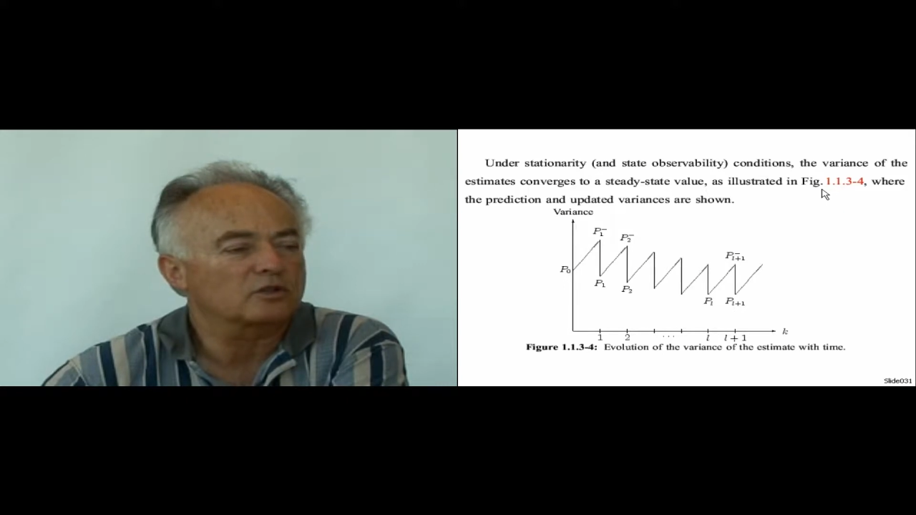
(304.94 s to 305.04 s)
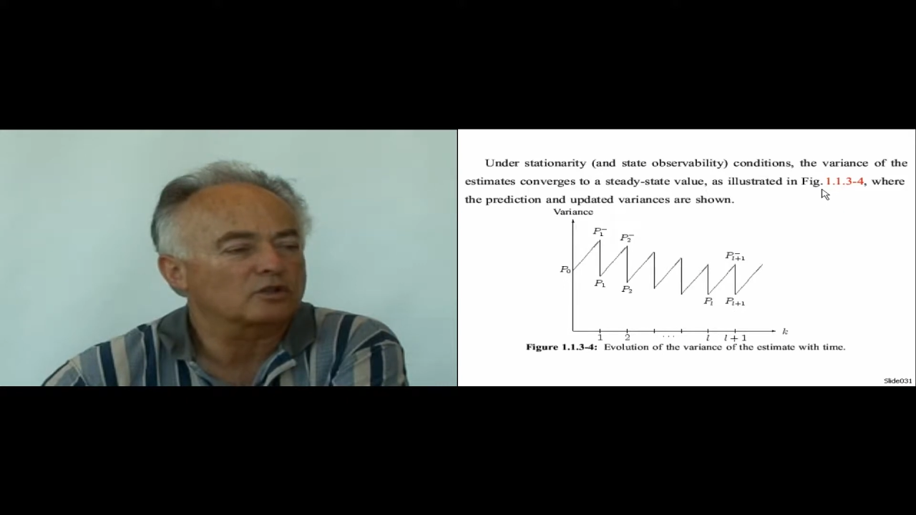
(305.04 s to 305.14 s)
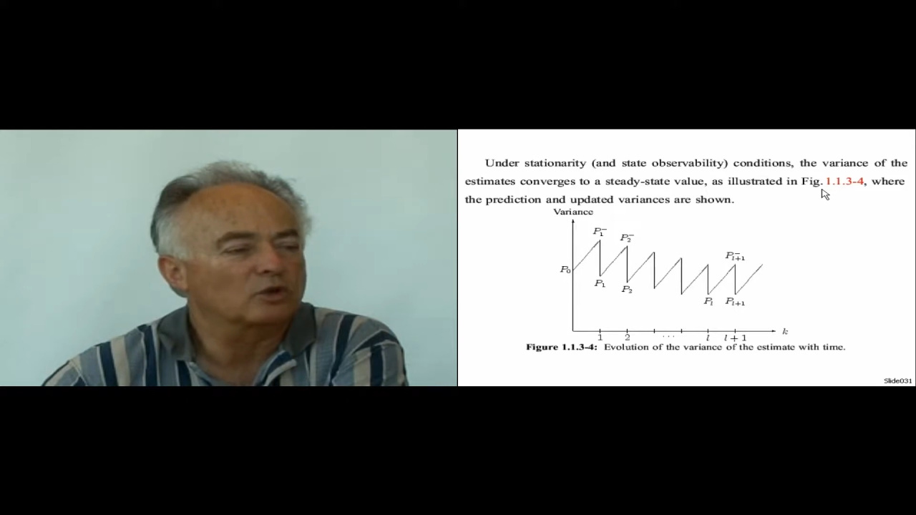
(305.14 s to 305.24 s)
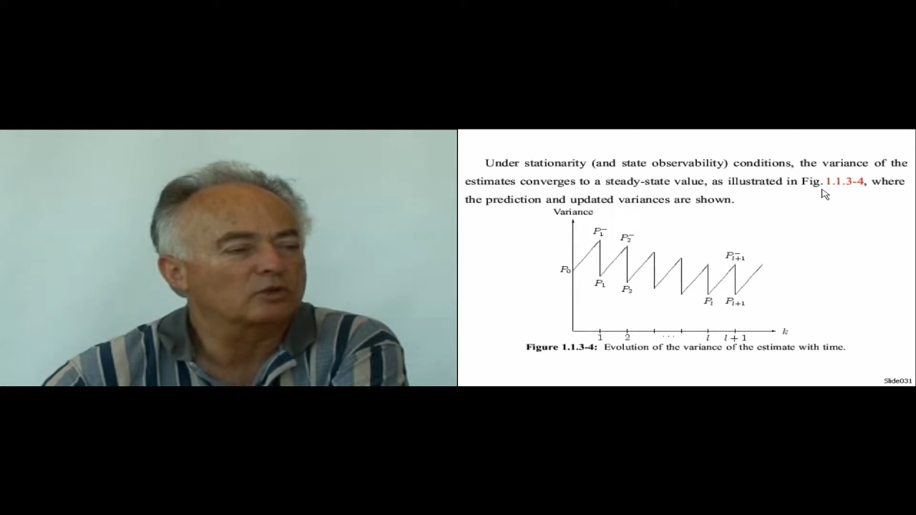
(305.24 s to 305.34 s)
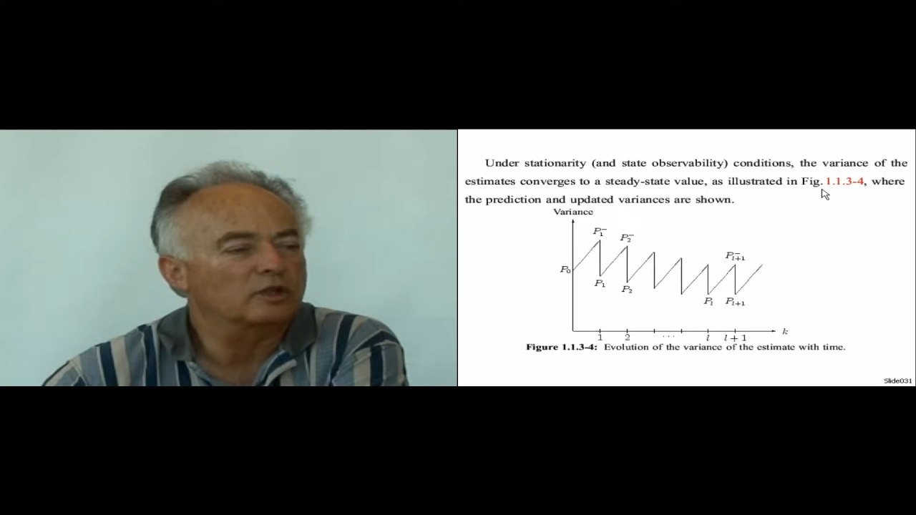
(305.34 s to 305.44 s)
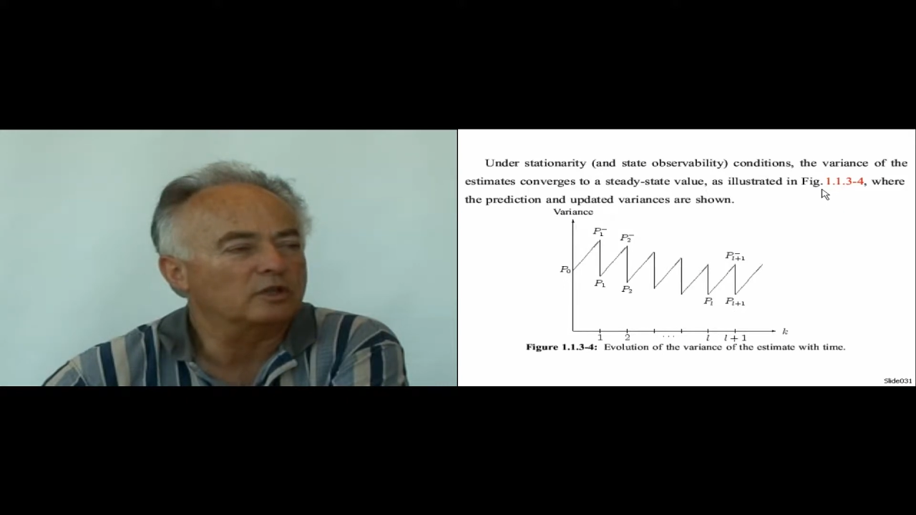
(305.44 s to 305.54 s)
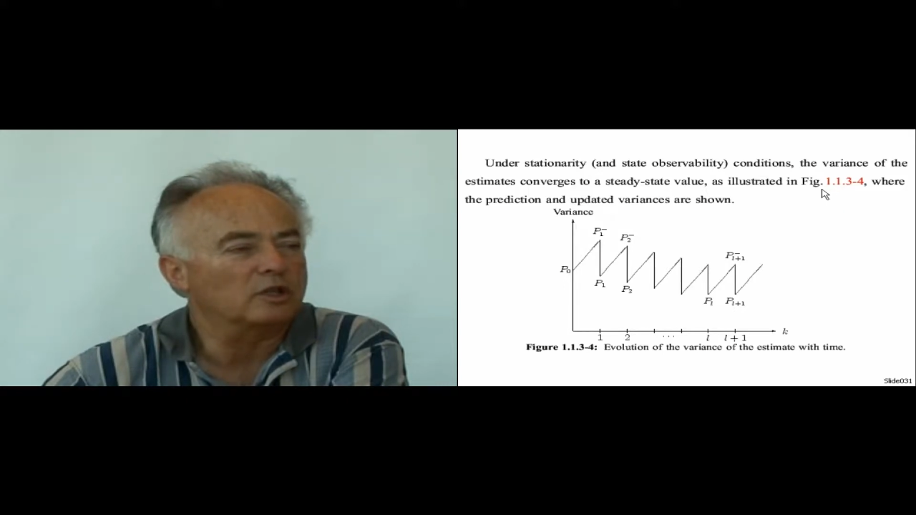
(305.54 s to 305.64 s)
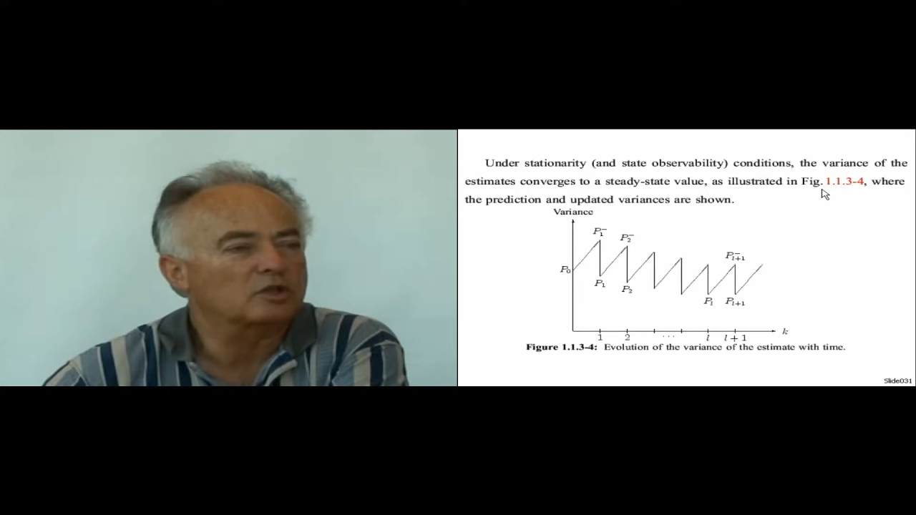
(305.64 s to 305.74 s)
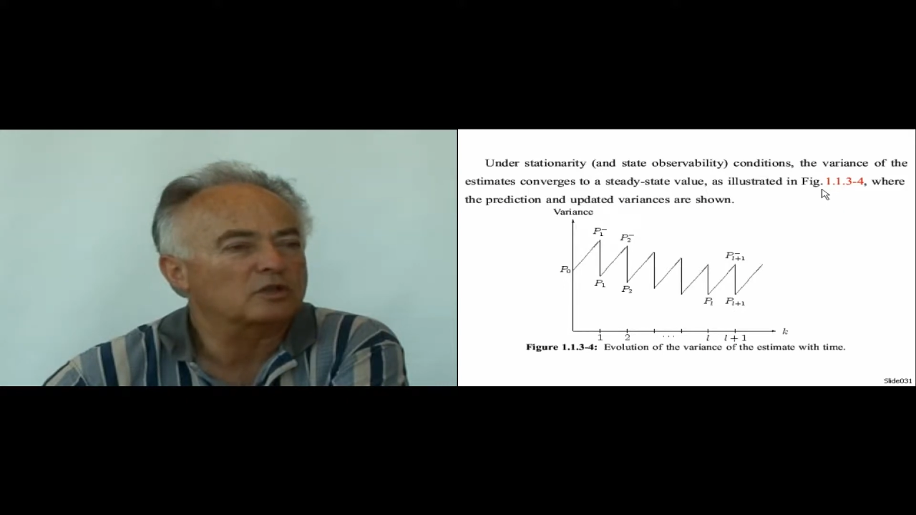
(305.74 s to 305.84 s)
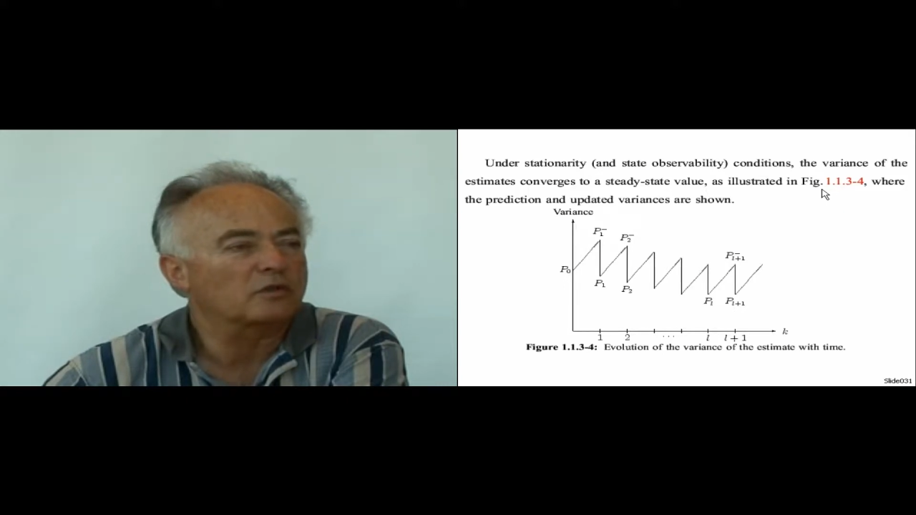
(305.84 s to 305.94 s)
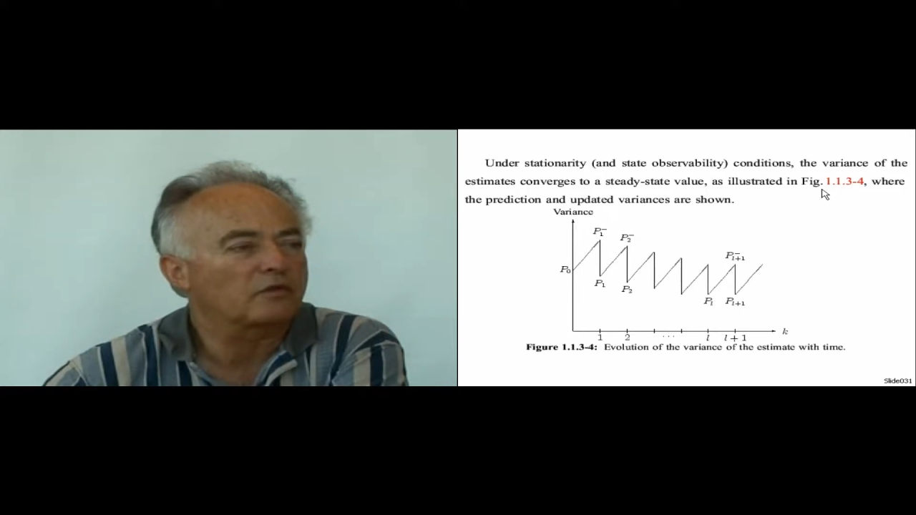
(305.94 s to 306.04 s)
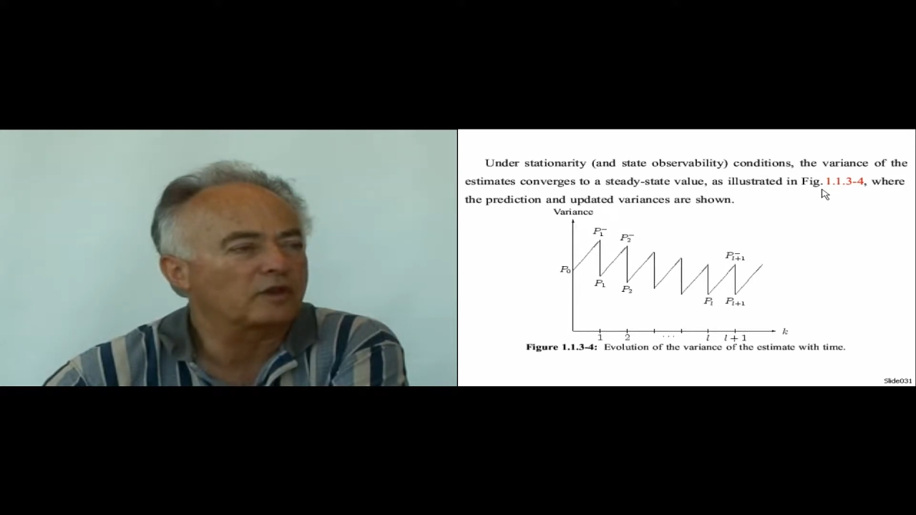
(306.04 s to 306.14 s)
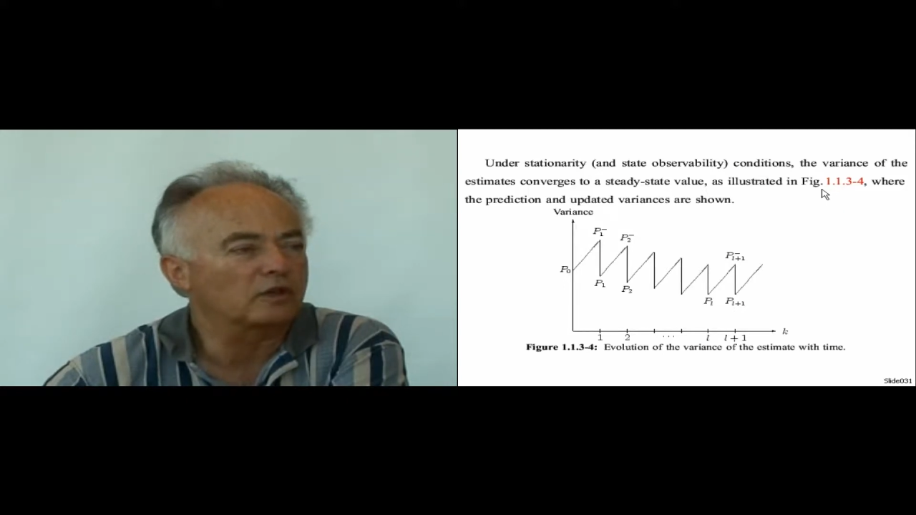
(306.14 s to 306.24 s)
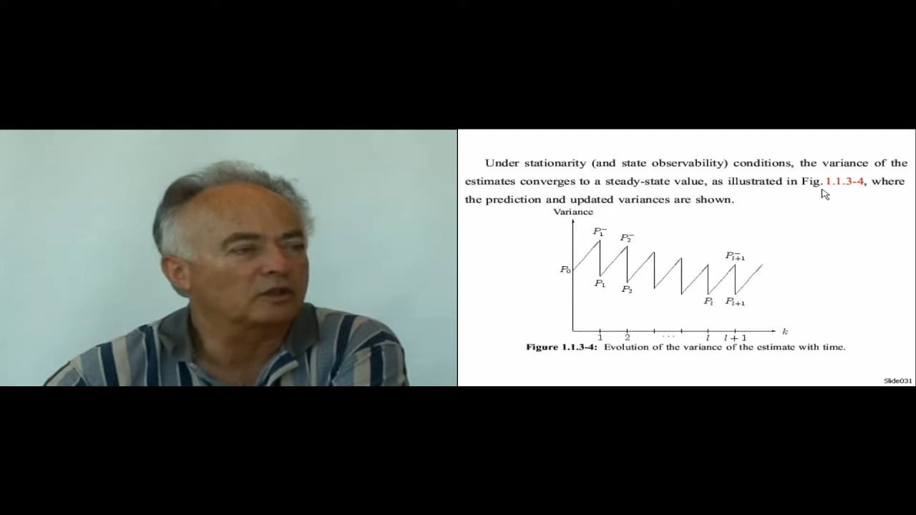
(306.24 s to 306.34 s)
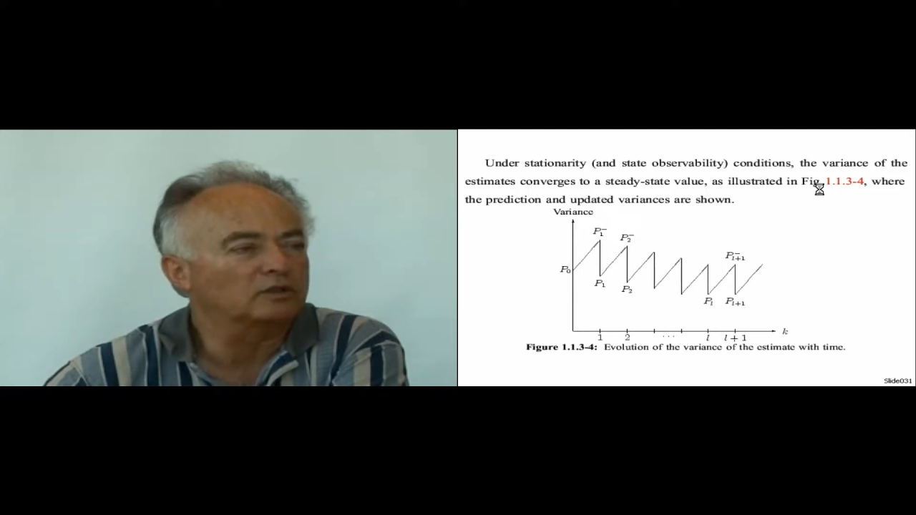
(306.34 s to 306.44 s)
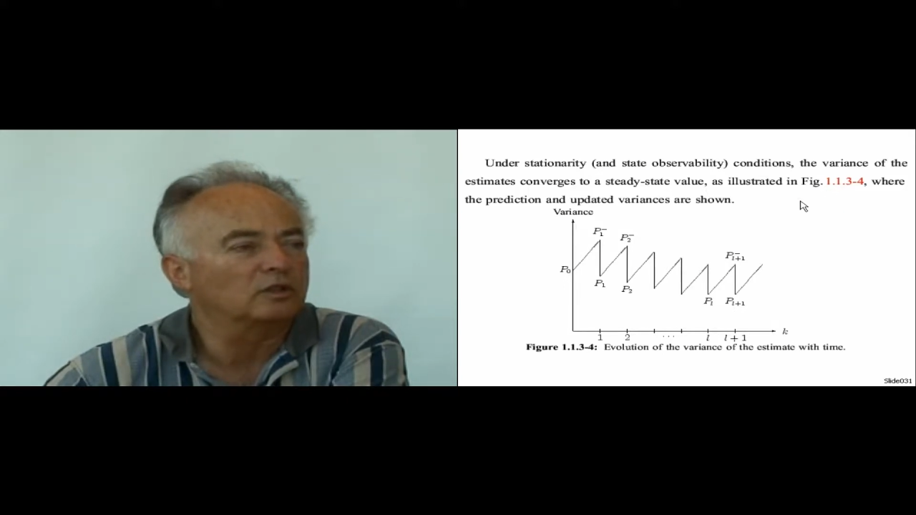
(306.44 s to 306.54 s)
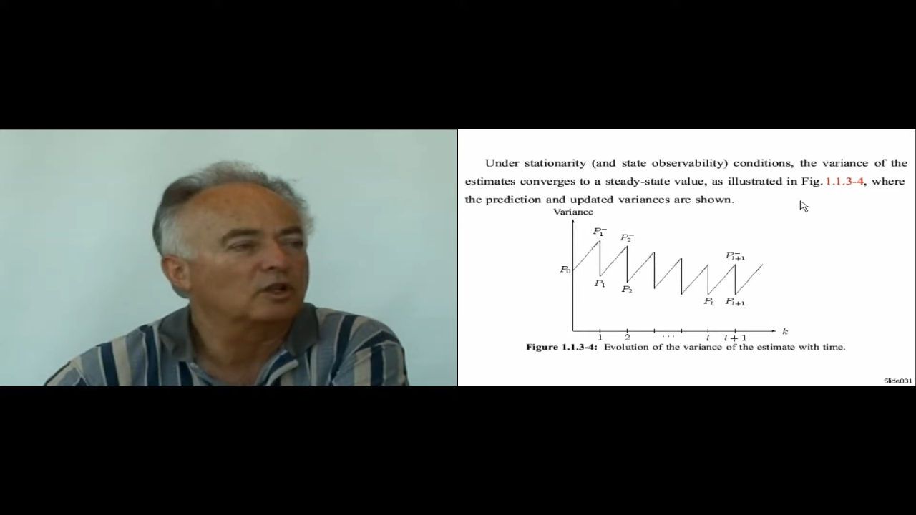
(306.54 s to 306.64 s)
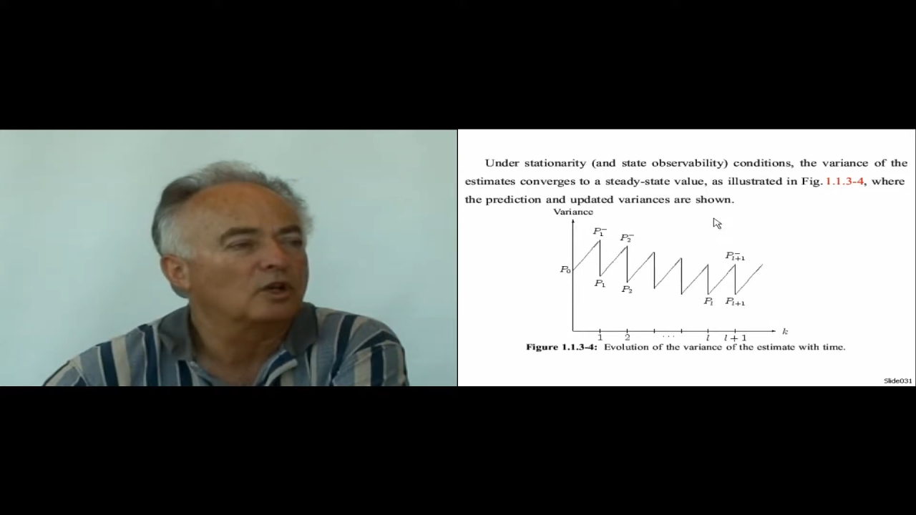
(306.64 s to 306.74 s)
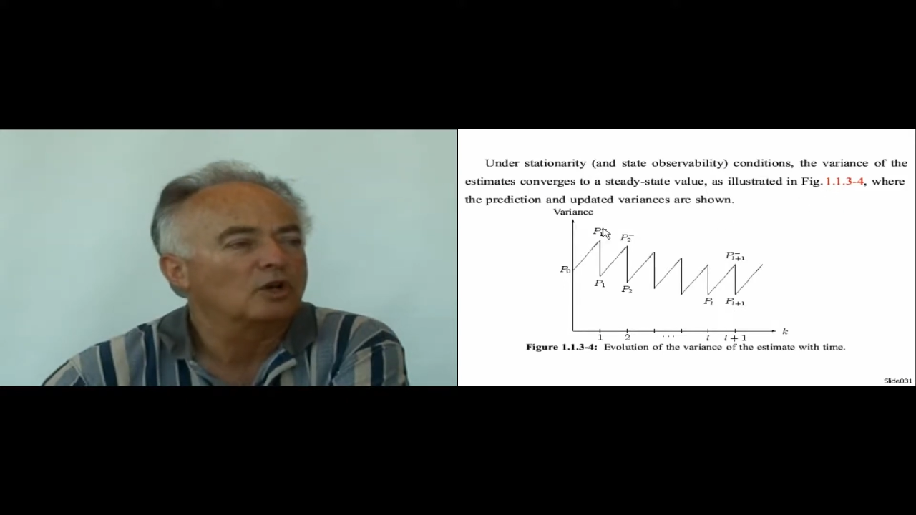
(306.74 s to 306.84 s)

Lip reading: shown in this figure,